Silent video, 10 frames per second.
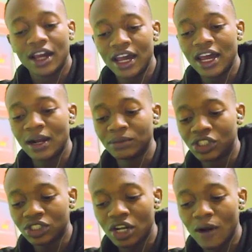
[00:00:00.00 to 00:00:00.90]
and I'm
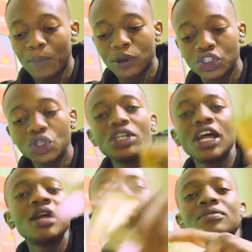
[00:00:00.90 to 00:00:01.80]
just gonna put your
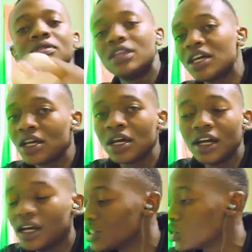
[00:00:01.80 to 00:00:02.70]
name there
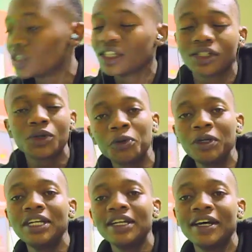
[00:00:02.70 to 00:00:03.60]
into the
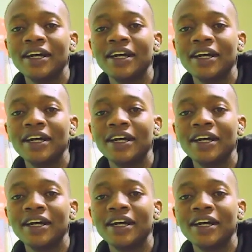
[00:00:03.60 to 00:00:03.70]
screen,